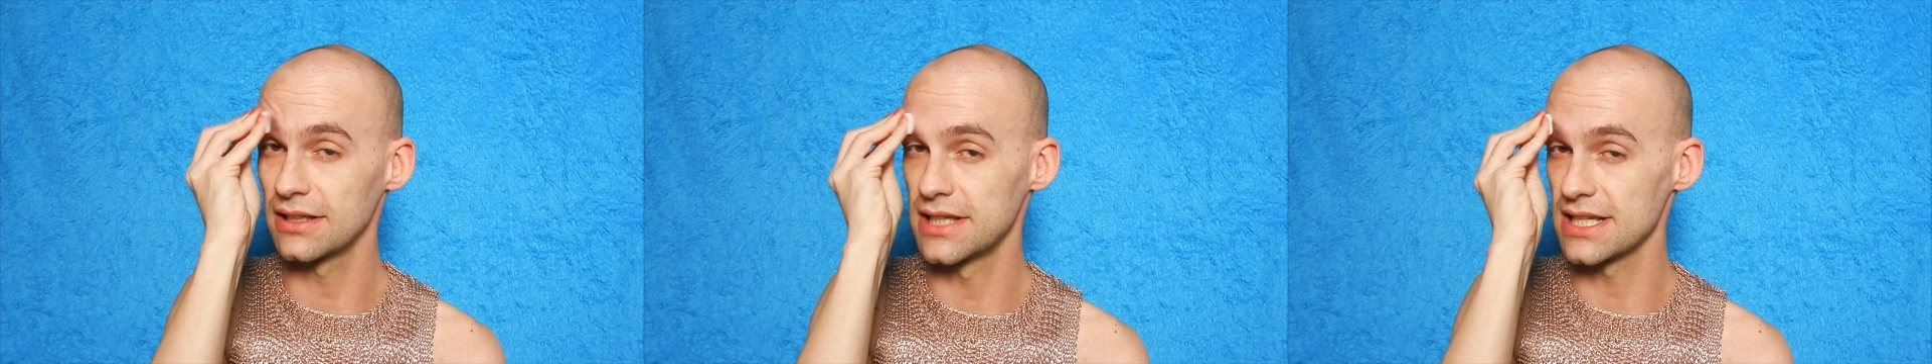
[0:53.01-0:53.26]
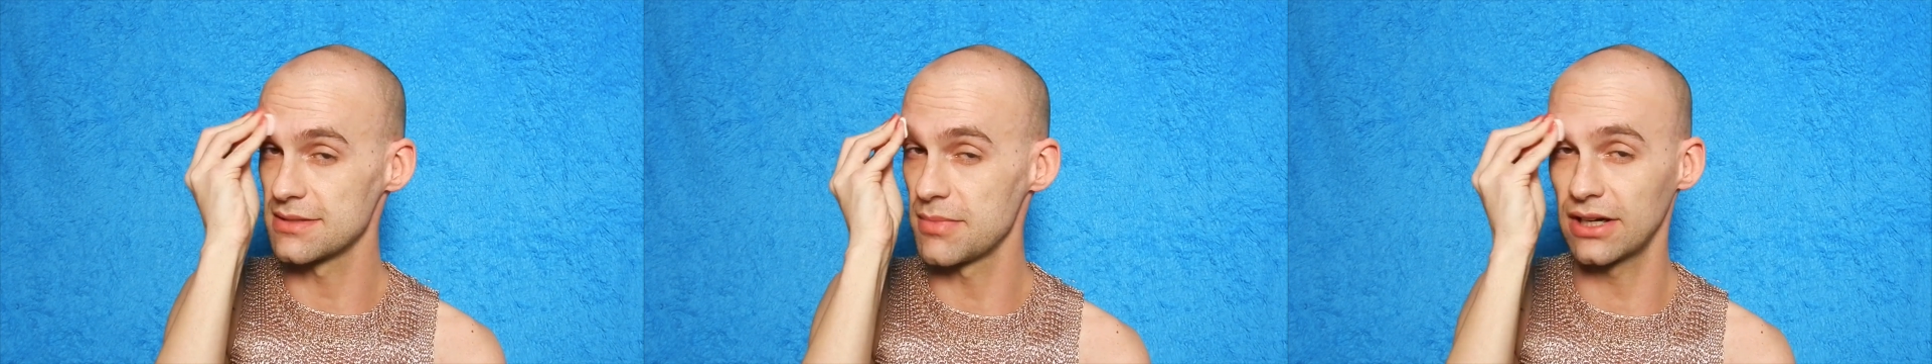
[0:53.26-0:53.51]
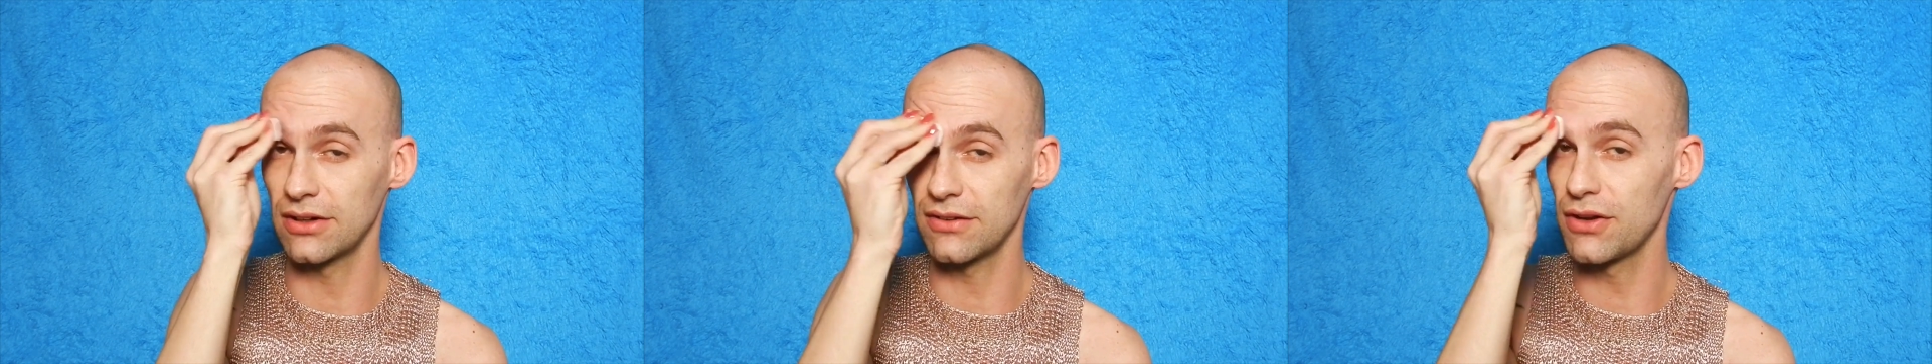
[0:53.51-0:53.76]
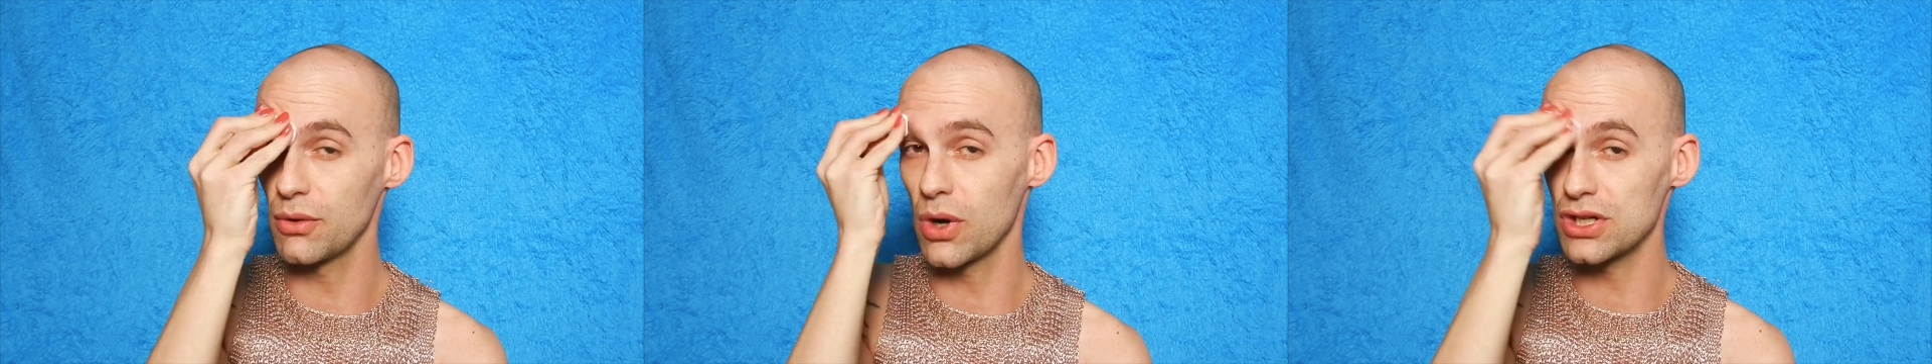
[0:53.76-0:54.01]
Doesn't matter
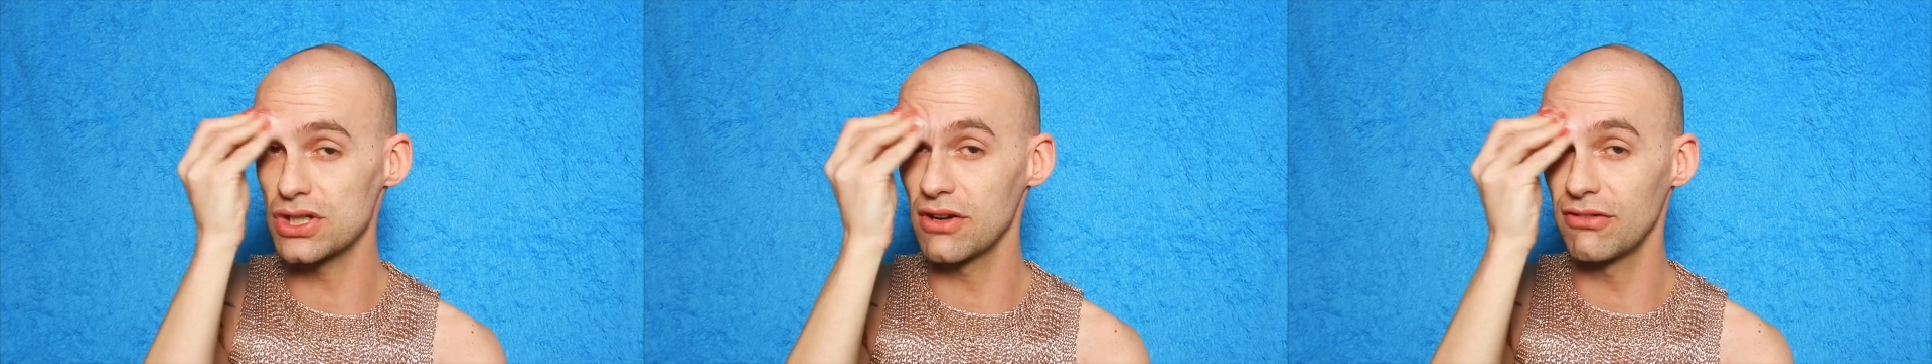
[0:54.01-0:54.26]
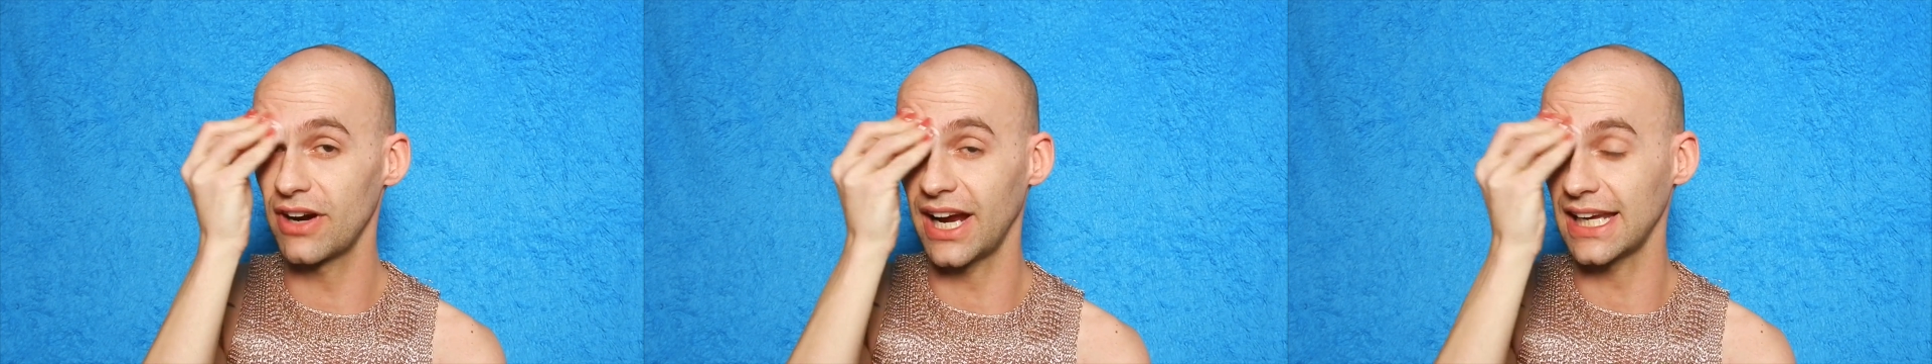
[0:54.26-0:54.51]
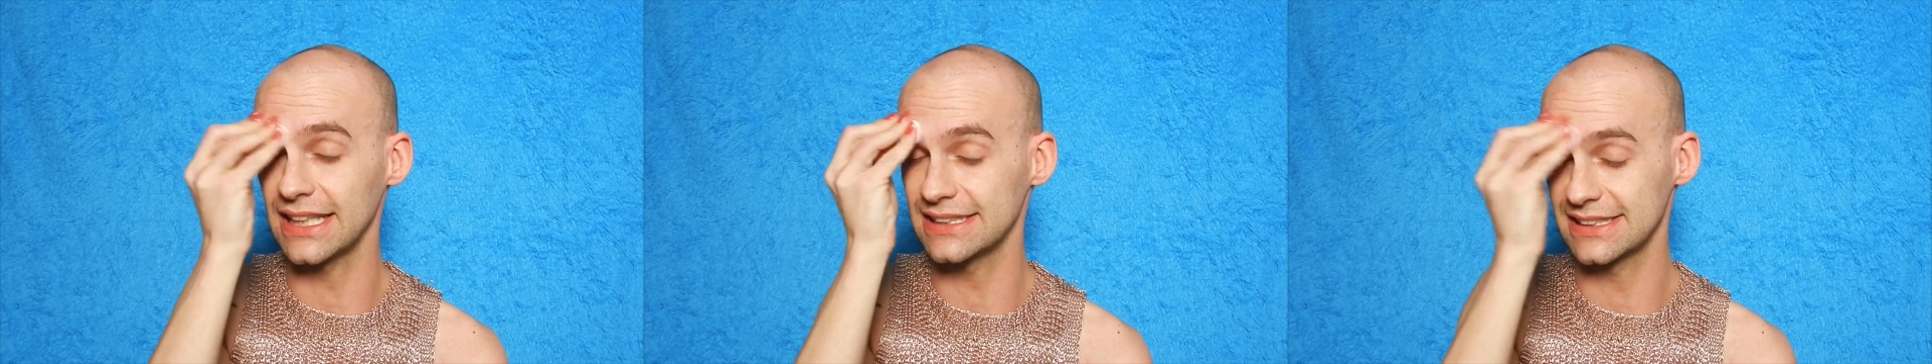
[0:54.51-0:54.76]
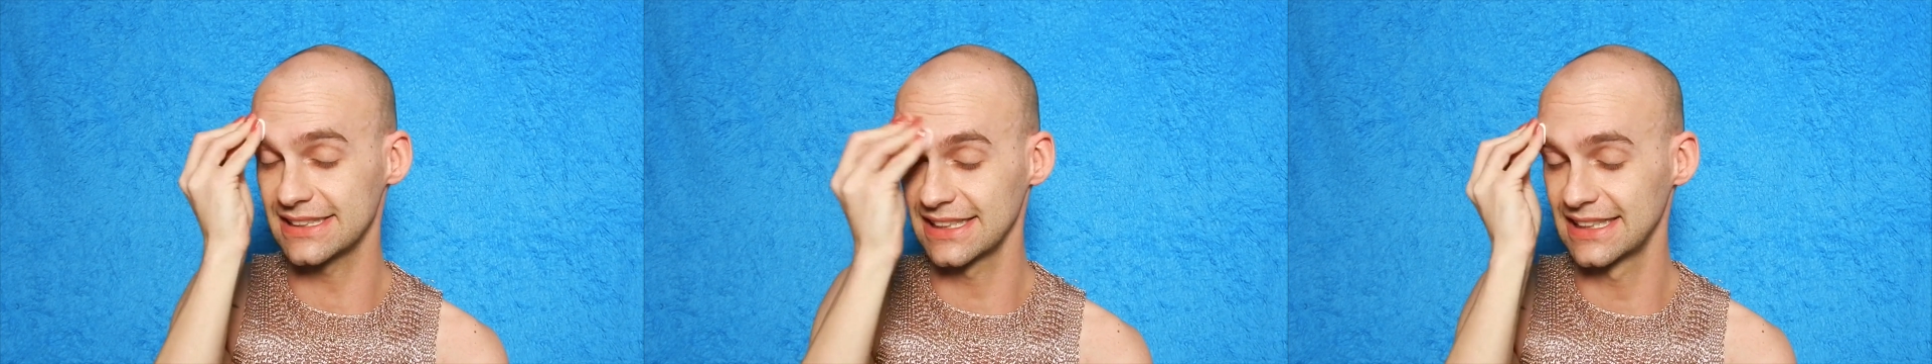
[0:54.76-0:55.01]
if you wash your
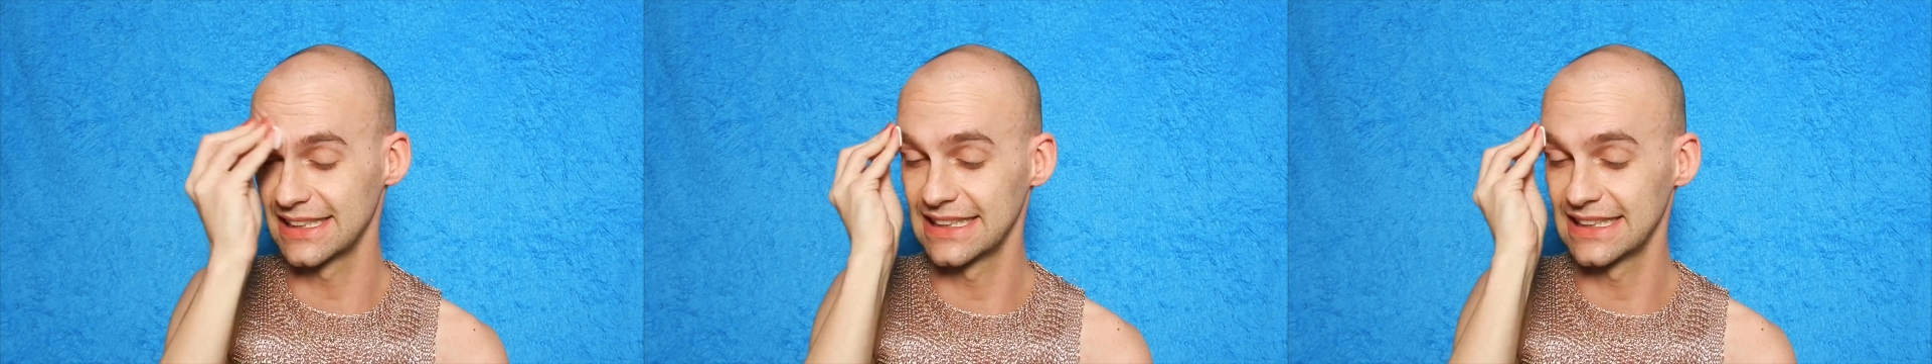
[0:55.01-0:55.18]
face,